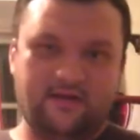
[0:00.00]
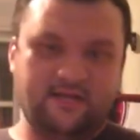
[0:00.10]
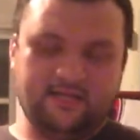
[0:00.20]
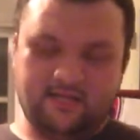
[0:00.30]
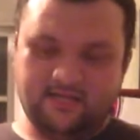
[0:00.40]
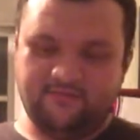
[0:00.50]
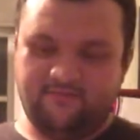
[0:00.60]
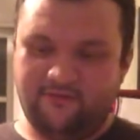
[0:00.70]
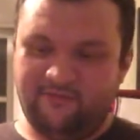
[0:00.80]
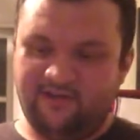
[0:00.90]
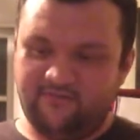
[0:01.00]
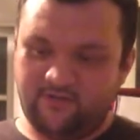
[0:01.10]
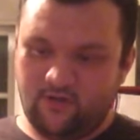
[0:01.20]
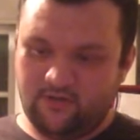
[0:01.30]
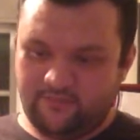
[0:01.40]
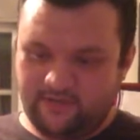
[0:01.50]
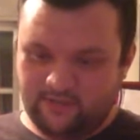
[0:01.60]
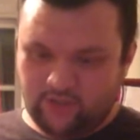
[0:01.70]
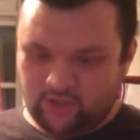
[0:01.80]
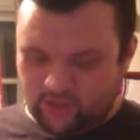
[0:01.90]
It's a film I've talked
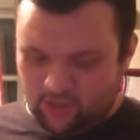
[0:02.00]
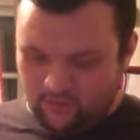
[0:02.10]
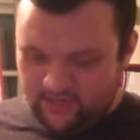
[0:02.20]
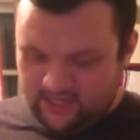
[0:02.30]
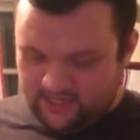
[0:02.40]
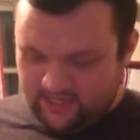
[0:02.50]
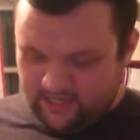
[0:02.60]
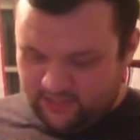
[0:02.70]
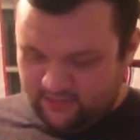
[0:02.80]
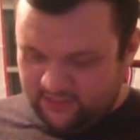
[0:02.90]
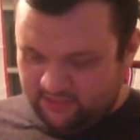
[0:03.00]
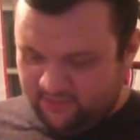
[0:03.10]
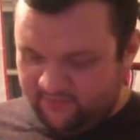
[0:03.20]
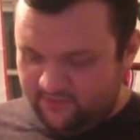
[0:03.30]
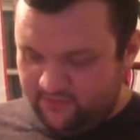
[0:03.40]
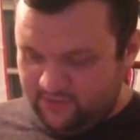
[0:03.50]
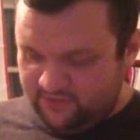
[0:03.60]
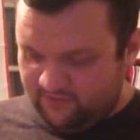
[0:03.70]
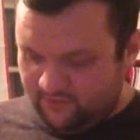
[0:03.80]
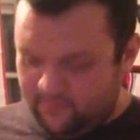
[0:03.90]
about so many times. I reviewed this
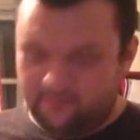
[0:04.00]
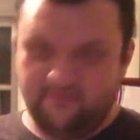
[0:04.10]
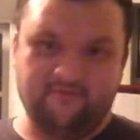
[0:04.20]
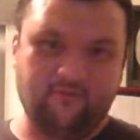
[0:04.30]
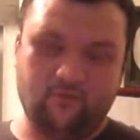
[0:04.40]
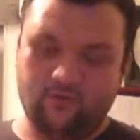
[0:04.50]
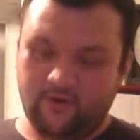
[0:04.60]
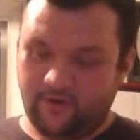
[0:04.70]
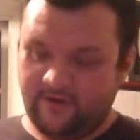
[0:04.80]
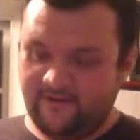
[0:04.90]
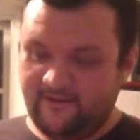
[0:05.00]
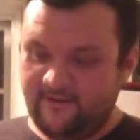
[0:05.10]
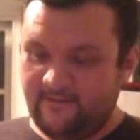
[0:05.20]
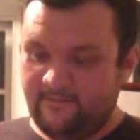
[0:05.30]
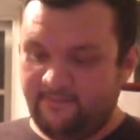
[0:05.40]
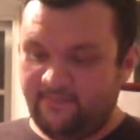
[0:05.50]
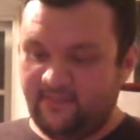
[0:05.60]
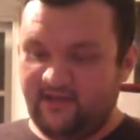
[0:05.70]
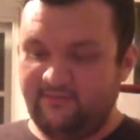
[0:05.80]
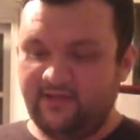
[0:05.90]
film before.
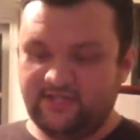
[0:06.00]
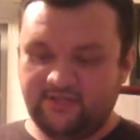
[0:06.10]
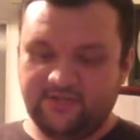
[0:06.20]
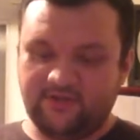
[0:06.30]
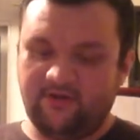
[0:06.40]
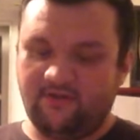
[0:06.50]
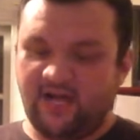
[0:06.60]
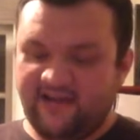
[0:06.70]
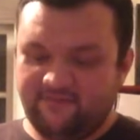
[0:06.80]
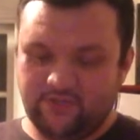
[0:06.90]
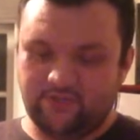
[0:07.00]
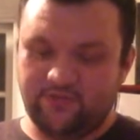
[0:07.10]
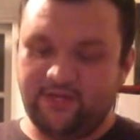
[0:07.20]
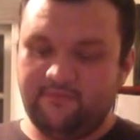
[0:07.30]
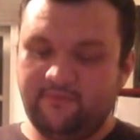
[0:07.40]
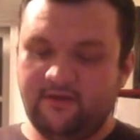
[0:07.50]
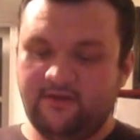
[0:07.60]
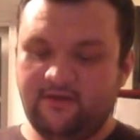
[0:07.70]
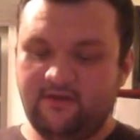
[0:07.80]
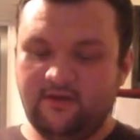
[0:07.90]
I mentioned this on a live stream.
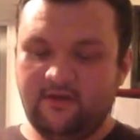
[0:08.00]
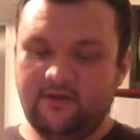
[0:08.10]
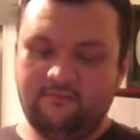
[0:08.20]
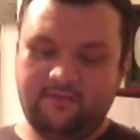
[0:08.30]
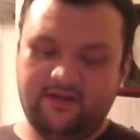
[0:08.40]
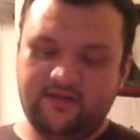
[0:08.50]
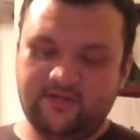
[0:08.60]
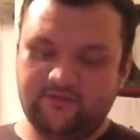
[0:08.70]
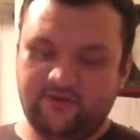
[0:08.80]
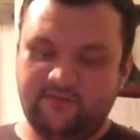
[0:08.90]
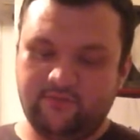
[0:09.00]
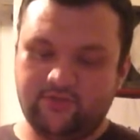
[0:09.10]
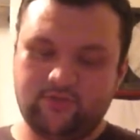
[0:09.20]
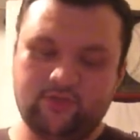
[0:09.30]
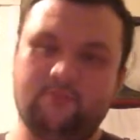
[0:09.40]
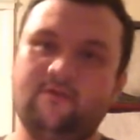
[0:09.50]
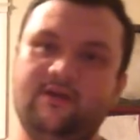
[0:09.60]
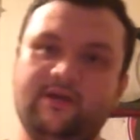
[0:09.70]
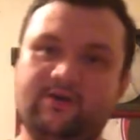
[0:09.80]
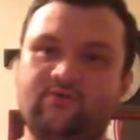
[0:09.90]
But it is one of the most
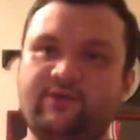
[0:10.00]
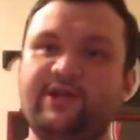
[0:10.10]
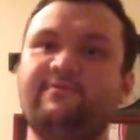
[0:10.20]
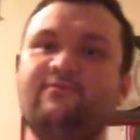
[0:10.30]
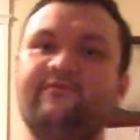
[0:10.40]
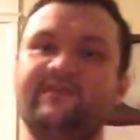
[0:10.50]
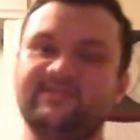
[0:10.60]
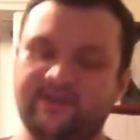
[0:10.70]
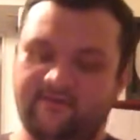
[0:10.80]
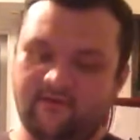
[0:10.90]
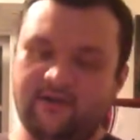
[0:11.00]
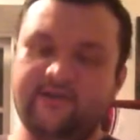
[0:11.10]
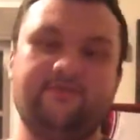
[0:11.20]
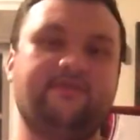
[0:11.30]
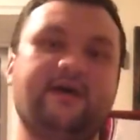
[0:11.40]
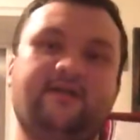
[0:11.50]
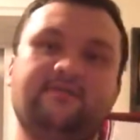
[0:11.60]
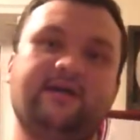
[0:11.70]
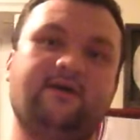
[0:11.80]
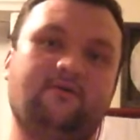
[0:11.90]
criminally underrated movies ever. And without a
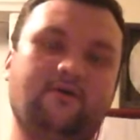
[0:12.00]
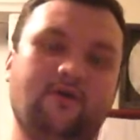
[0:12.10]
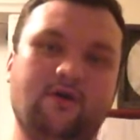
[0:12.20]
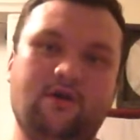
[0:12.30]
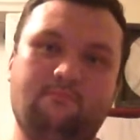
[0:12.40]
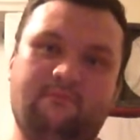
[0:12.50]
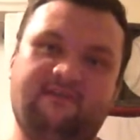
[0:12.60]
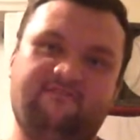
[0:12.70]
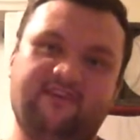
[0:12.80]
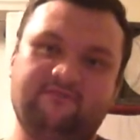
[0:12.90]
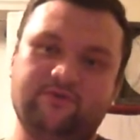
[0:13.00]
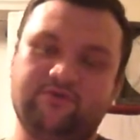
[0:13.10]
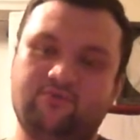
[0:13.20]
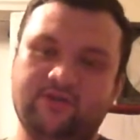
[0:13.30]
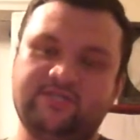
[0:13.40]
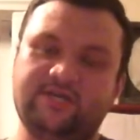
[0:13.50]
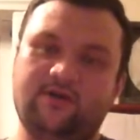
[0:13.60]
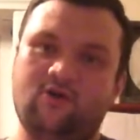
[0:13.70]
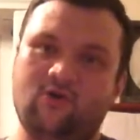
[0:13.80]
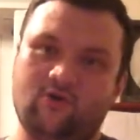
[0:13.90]
doubt, my favorite twist in
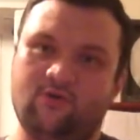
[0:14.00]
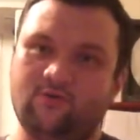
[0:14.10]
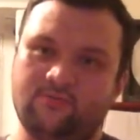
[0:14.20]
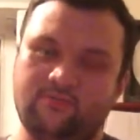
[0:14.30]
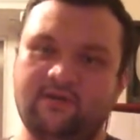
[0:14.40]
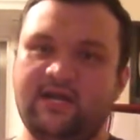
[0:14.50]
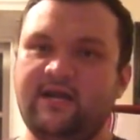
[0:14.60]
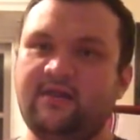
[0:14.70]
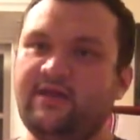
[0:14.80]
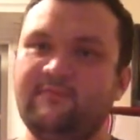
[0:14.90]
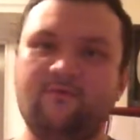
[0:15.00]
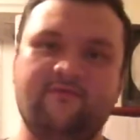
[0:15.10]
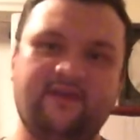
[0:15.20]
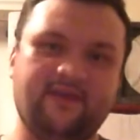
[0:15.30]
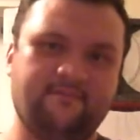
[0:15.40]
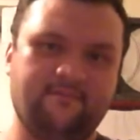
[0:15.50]
a horror kind of like movie.